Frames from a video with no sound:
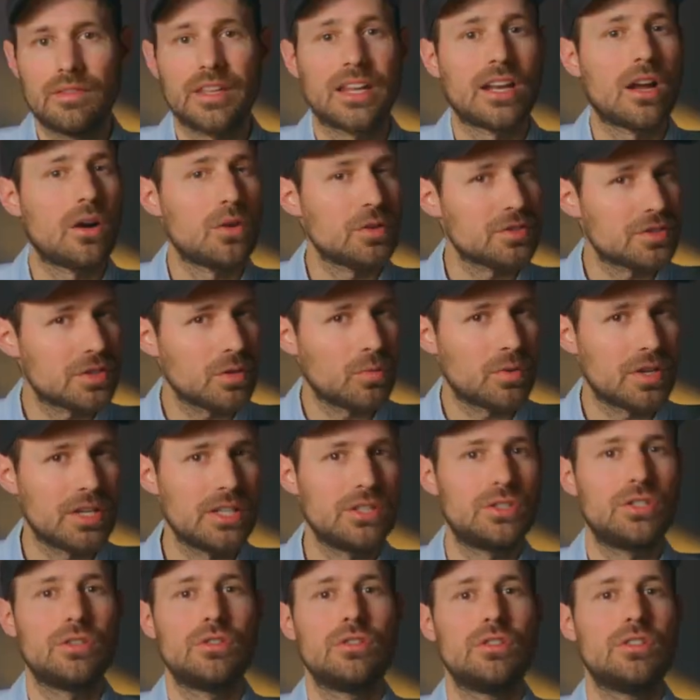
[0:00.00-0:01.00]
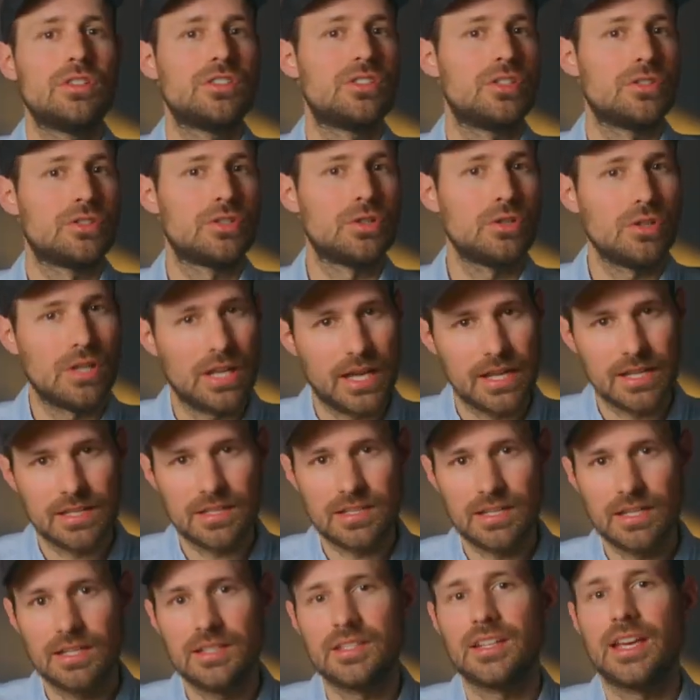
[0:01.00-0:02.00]
Then I also wanted to use the 2
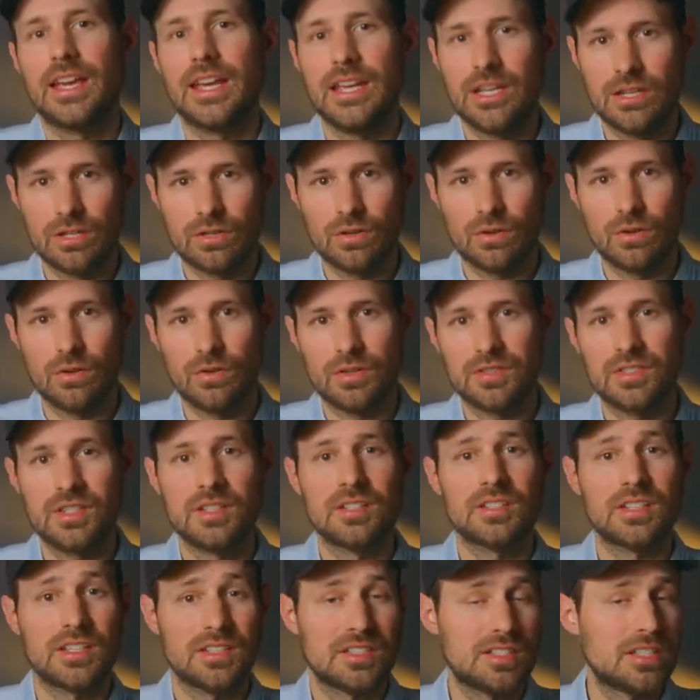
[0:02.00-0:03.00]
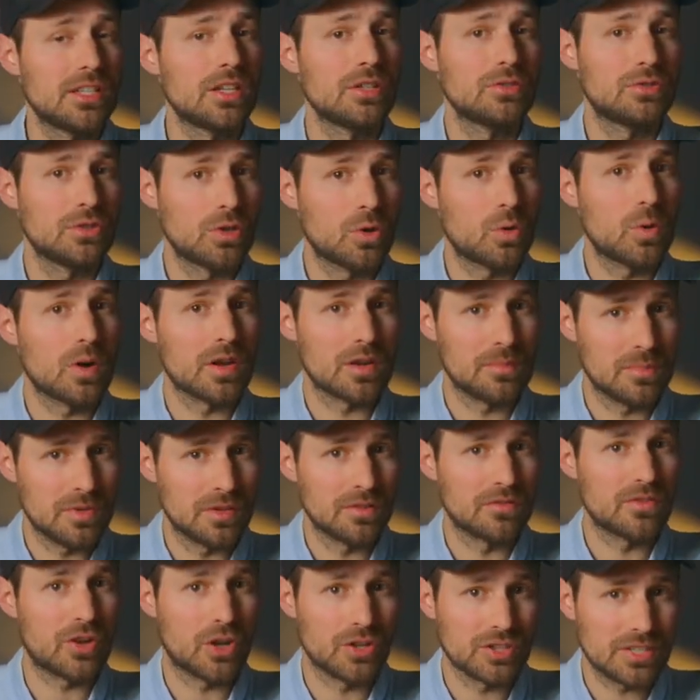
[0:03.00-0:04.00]
lenses indoor since I still do quite a
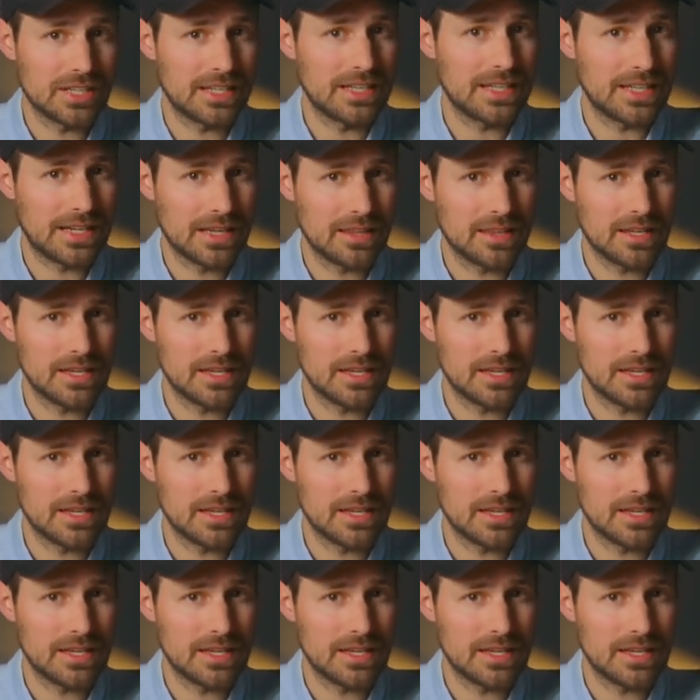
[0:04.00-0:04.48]
bit of content like